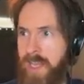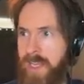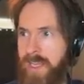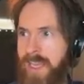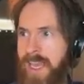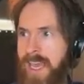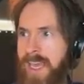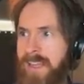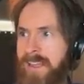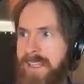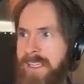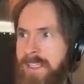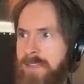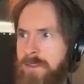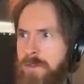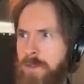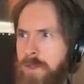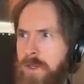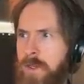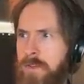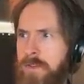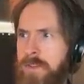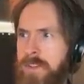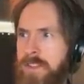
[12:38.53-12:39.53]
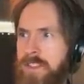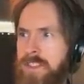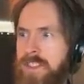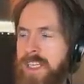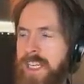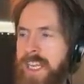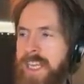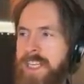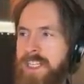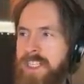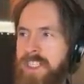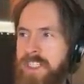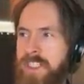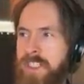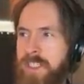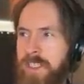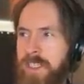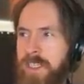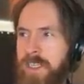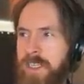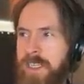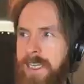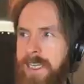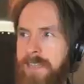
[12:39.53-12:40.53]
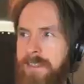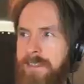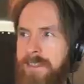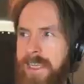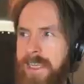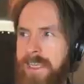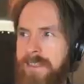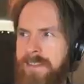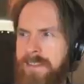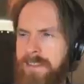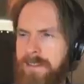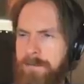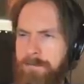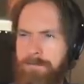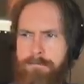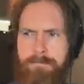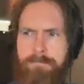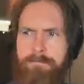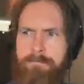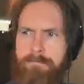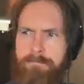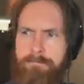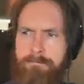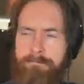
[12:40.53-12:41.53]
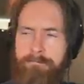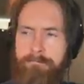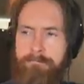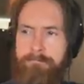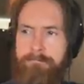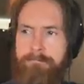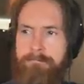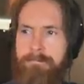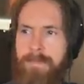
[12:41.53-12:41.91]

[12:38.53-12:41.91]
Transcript: can lead to condensation in tents. Hmm.